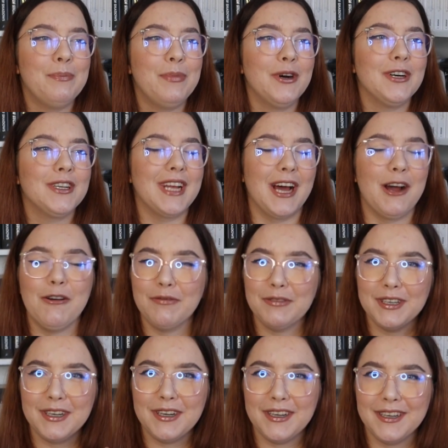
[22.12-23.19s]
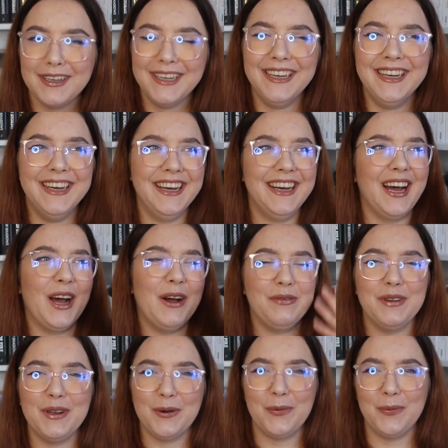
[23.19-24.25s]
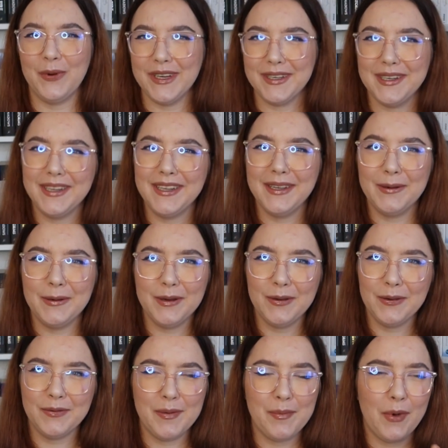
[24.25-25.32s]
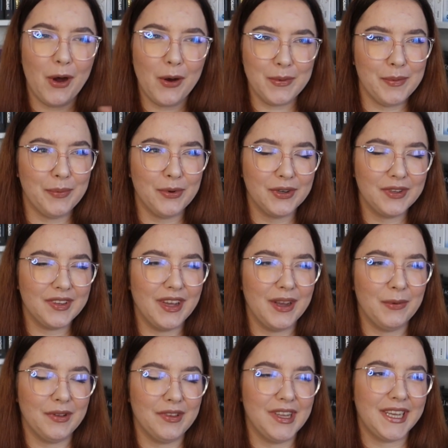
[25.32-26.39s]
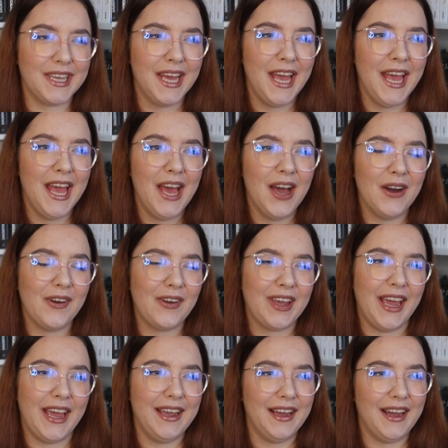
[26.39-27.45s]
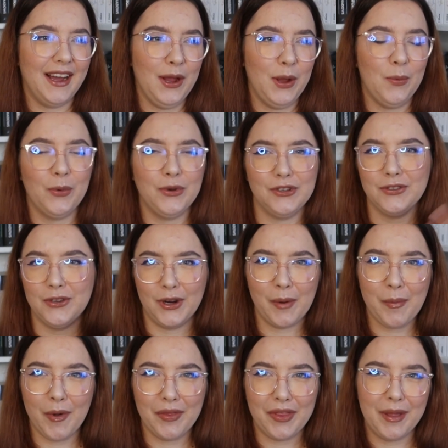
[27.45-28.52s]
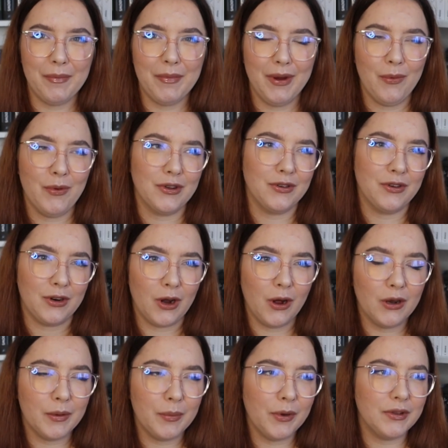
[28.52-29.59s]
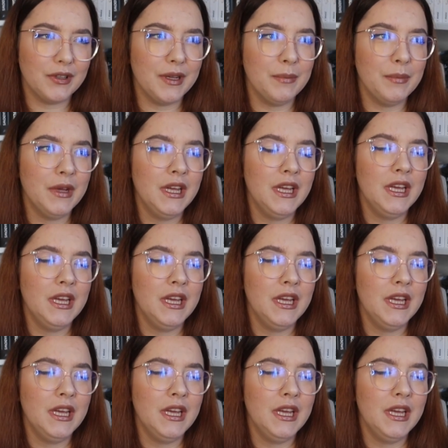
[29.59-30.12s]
But after I read in November all my books, I was like, okay, I want to talk about them. I want to talk all about them.